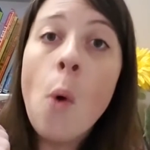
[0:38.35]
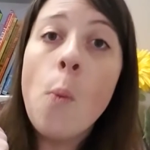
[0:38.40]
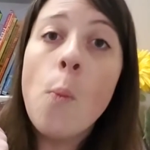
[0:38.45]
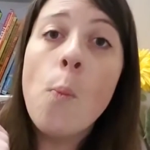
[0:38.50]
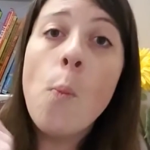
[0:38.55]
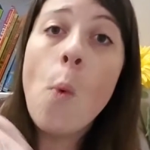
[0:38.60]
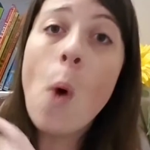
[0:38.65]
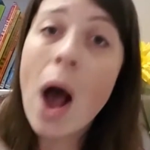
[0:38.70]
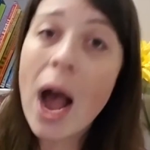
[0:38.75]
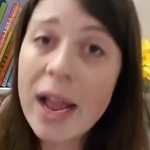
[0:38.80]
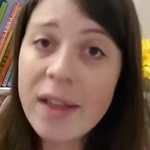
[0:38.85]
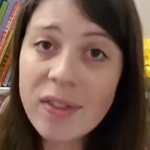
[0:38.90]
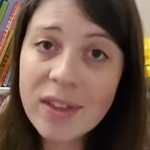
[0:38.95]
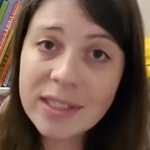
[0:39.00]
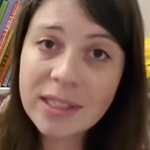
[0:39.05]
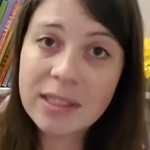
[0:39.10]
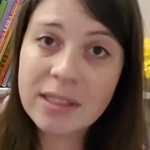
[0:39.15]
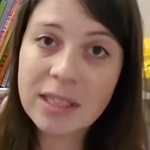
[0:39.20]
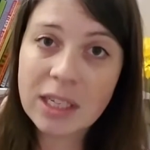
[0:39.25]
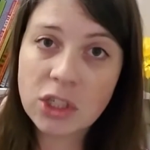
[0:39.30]
Why
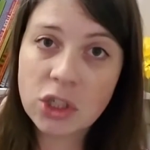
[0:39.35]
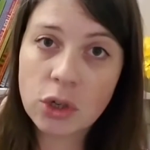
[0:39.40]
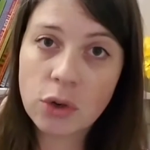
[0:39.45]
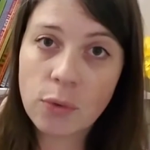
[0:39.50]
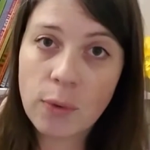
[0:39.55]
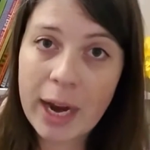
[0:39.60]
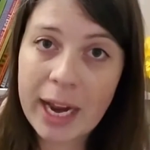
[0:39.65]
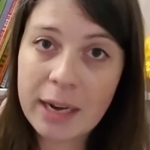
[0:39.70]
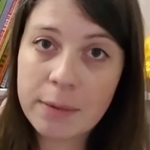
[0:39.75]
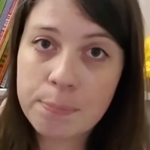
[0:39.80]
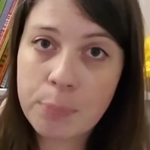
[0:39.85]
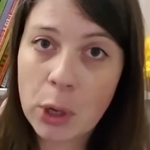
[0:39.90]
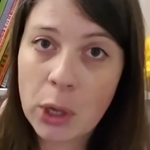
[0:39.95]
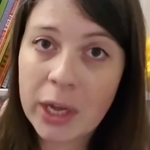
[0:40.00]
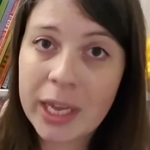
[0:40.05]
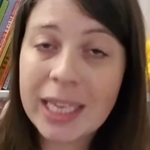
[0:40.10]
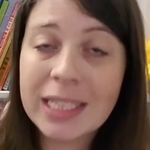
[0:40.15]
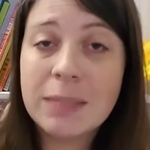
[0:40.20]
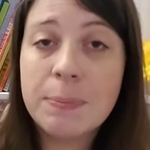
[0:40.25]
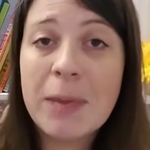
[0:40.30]
this is such a great
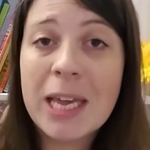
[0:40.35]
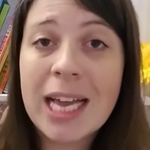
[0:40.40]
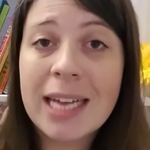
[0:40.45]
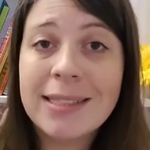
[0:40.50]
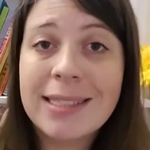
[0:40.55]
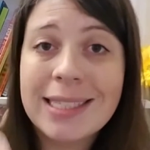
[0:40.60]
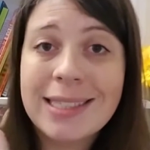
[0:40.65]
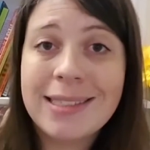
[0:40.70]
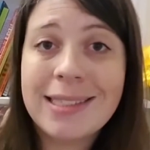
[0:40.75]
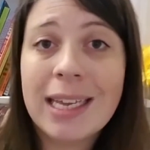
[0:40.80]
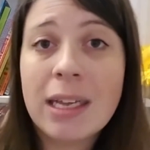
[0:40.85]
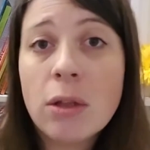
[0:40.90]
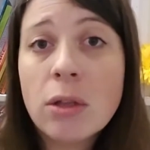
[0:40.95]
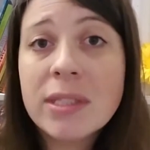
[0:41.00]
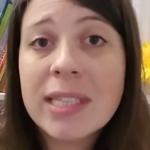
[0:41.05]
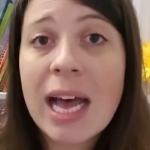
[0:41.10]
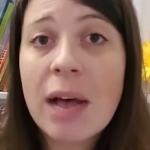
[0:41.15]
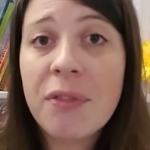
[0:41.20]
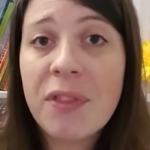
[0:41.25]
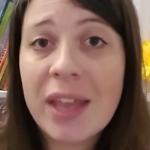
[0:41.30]
book is because it
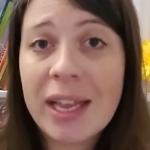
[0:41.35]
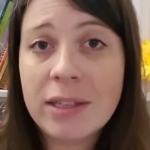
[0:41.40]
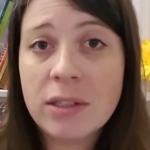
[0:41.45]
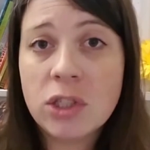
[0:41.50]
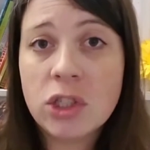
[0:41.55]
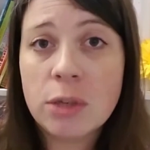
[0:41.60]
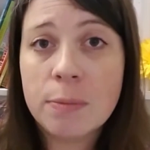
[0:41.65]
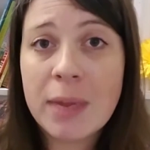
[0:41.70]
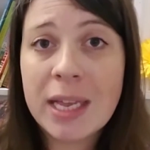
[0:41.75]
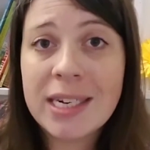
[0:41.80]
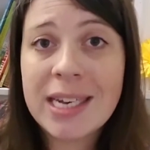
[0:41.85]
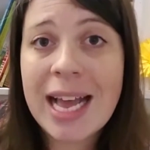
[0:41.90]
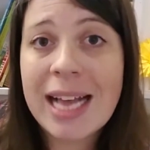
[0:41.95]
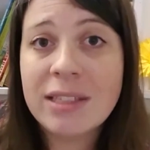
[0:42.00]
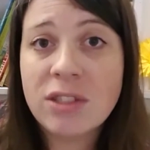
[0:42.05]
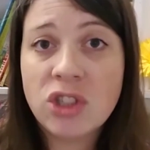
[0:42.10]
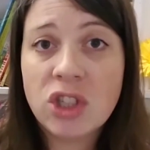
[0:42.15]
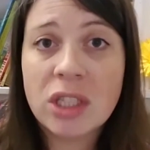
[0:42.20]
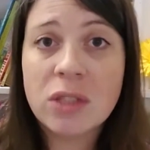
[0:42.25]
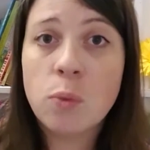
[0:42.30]
singles out the instrument
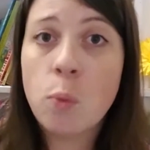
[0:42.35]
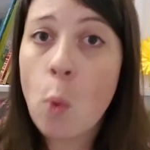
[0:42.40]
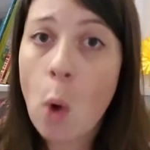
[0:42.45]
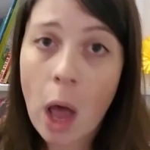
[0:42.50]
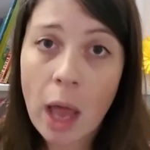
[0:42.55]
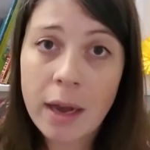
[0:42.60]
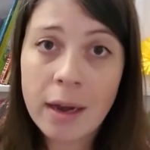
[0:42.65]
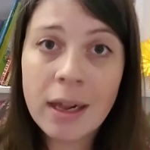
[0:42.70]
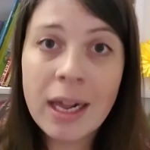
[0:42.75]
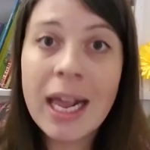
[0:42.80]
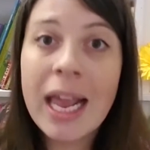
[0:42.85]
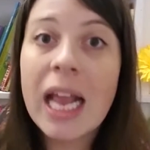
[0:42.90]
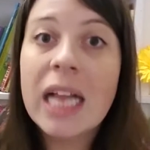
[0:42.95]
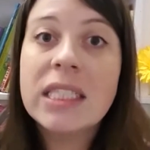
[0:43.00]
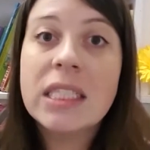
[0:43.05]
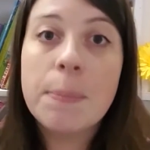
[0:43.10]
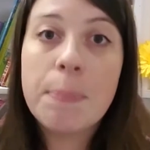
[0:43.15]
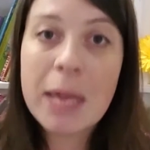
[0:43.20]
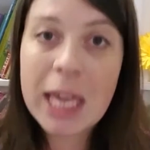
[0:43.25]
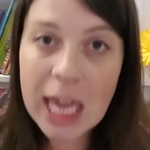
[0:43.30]
as just one.
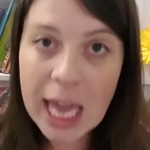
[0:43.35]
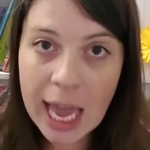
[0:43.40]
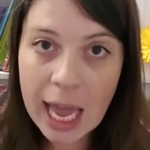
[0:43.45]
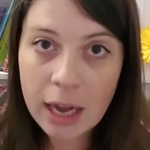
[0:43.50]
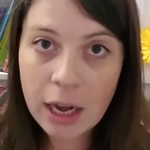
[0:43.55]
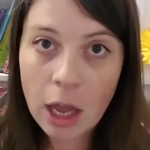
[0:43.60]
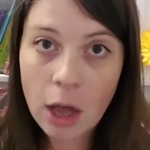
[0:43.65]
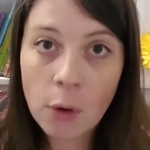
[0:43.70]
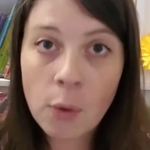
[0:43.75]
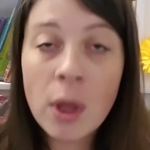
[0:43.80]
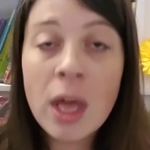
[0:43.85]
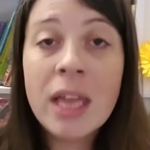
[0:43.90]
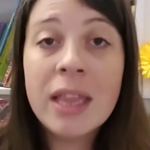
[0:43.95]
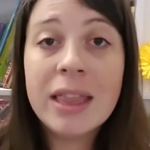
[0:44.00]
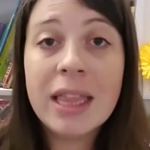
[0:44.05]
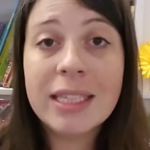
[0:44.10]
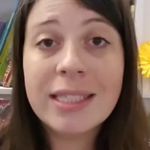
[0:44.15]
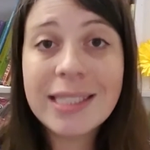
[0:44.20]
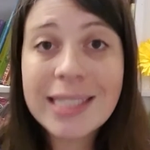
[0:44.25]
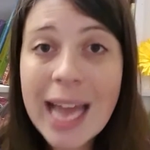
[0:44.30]
It's a piano.
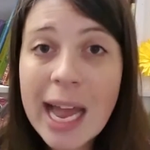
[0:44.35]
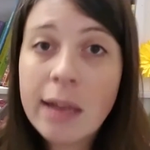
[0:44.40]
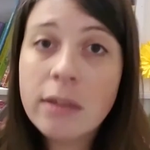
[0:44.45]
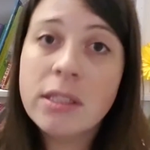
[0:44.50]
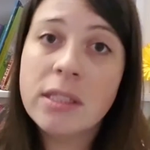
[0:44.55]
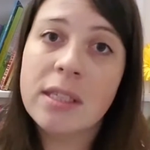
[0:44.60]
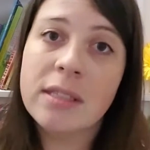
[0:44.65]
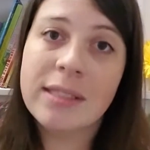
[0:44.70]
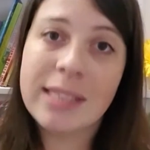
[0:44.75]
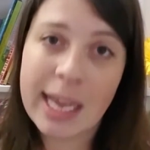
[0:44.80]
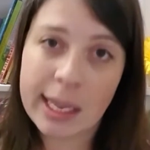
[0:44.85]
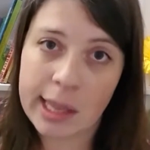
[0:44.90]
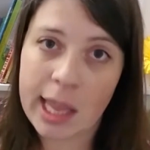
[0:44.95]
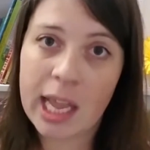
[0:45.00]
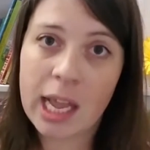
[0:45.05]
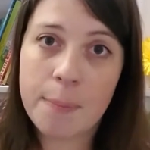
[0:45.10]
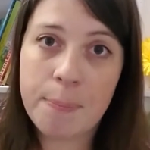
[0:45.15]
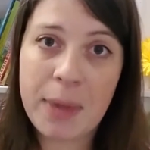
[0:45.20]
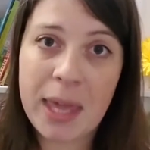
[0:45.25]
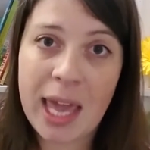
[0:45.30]
The sounds sound
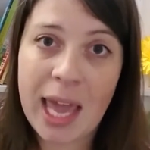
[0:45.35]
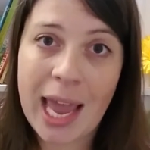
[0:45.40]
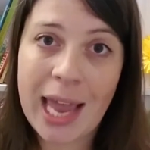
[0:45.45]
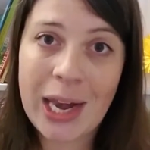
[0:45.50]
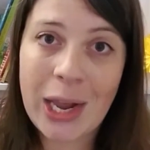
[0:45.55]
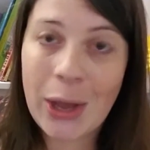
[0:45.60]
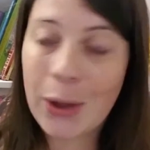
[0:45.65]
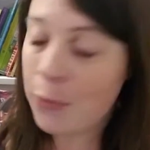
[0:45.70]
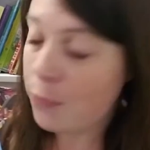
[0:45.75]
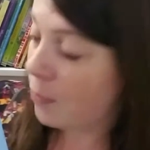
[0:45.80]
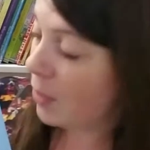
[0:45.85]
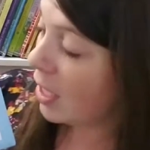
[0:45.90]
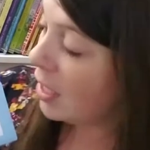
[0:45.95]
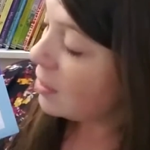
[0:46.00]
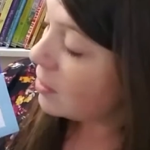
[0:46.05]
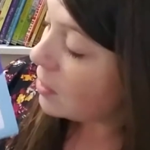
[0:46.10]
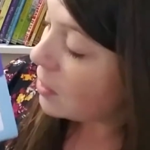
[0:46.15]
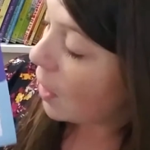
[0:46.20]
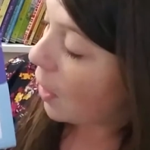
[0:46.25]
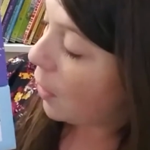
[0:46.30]
like a piano.
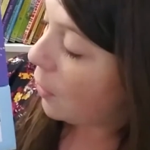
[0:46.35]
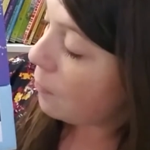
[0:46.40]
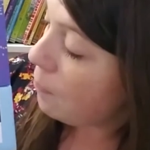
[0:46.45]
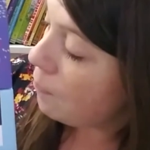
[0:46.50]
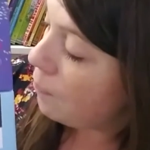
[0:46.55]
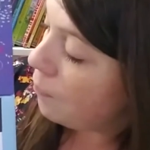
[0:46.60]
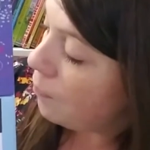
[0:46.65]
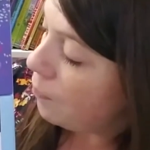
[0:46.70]
So,